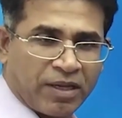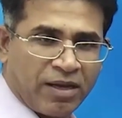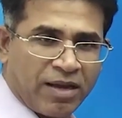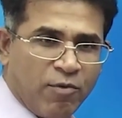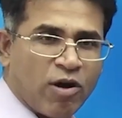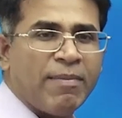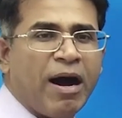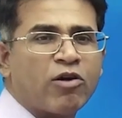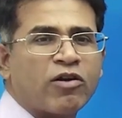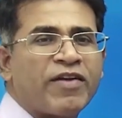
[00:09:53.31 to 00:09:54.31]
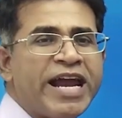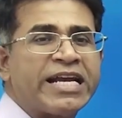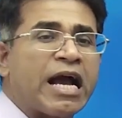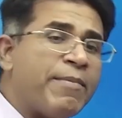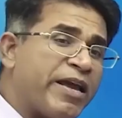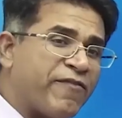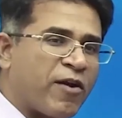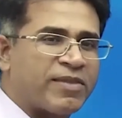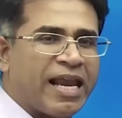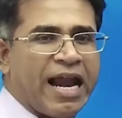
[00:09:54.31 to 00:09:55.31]
Okay, more amount of heat coming
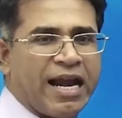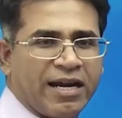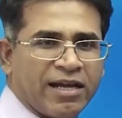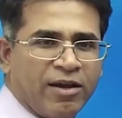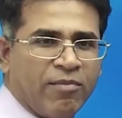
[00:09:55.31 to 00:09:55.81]
from the land,